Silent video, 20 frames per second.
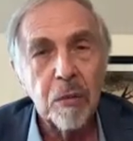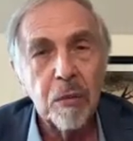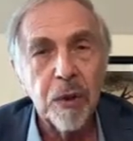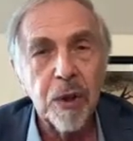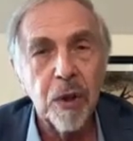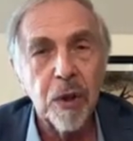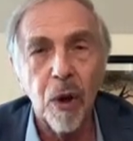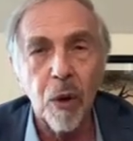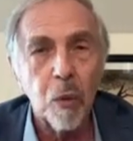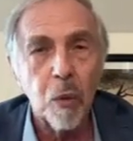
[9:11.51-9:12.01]

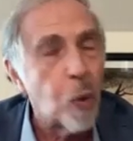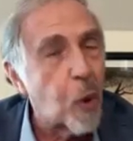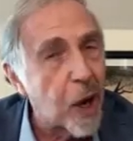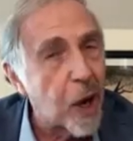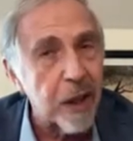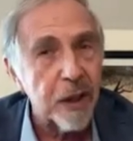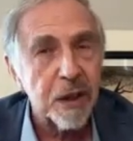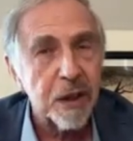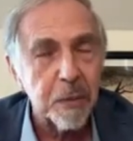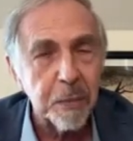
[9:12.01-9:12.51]
We all
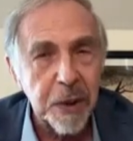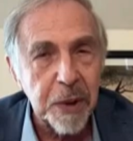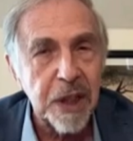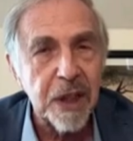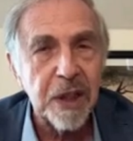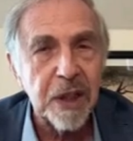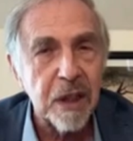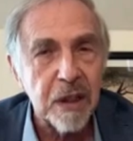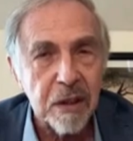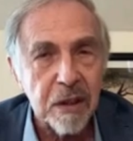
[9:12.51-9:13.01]
want it to
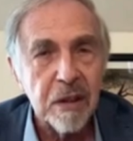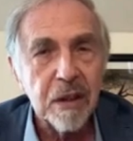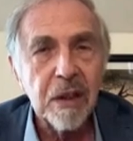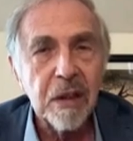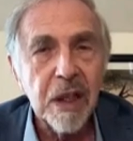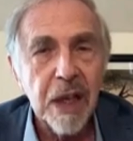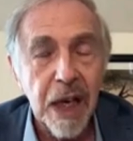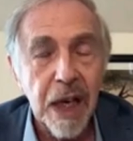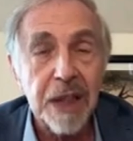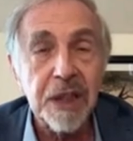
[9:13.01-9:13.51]
be
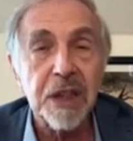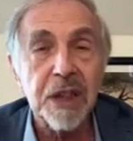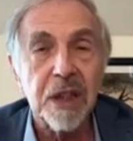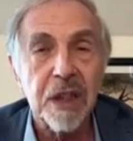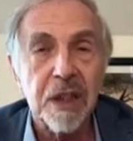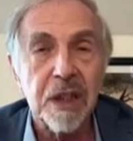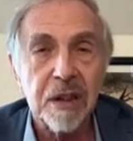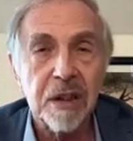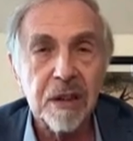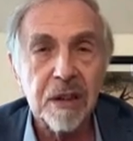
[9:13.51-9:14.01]

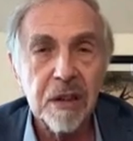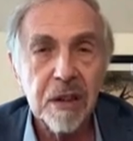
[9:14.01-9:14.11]
excellent.